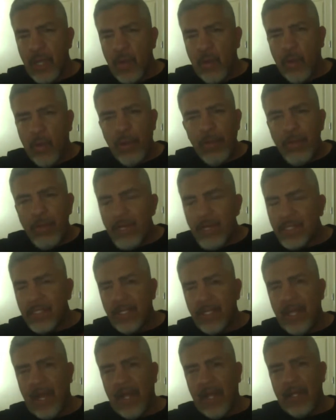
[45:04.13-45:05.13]
We miss
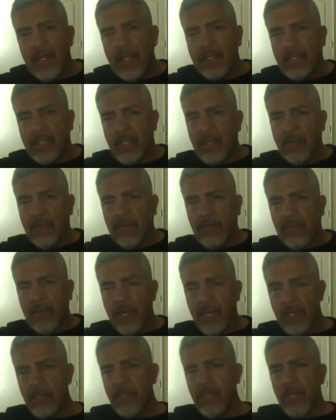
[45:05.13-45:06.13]
a lot of that stuff,
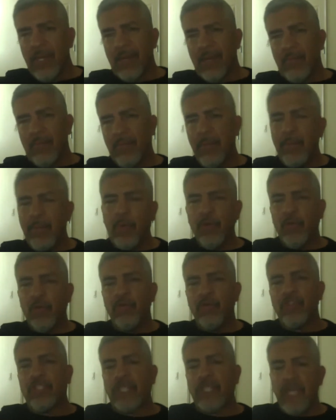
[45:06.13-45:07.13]
and people
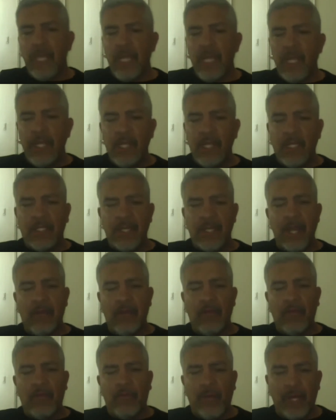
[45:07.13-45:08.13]
don't see the
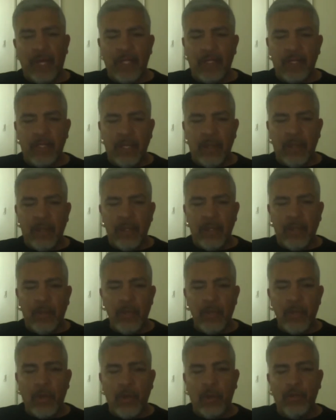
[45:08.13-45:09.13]
sacrifice that
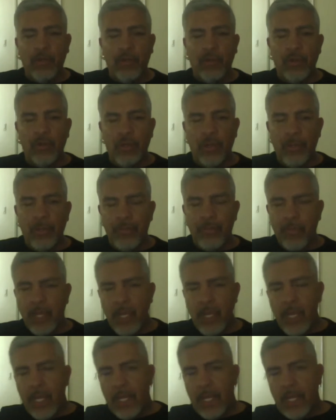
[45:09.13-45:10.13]
we go through,
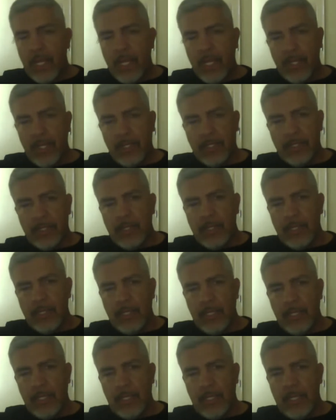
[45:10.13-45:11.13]
and
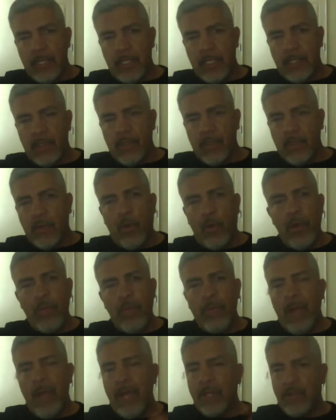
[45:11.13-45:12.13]

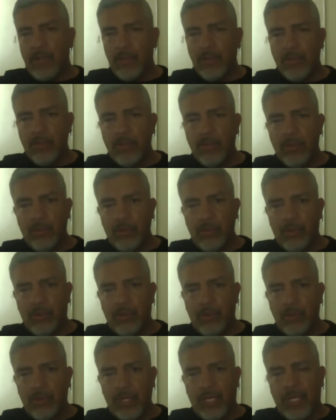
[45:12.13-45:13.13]
going back to
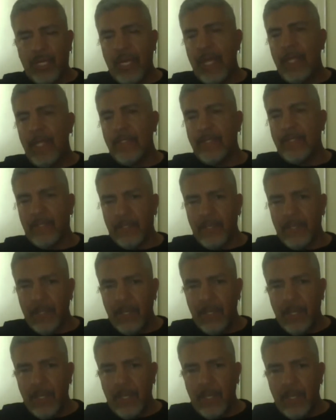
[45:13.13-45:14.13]
the kids
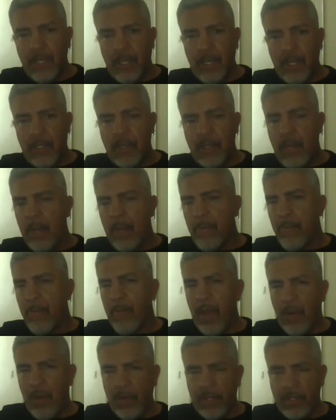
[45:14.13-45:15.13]
and
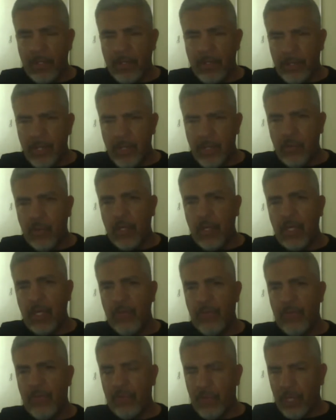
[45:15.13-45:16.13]
parents that don't
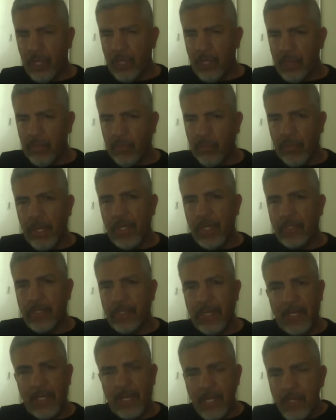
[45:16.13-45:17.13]
give kids breaks,
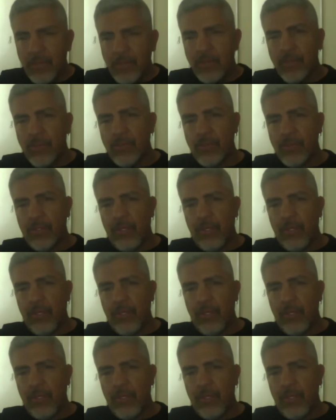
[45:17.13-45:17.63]
they need to.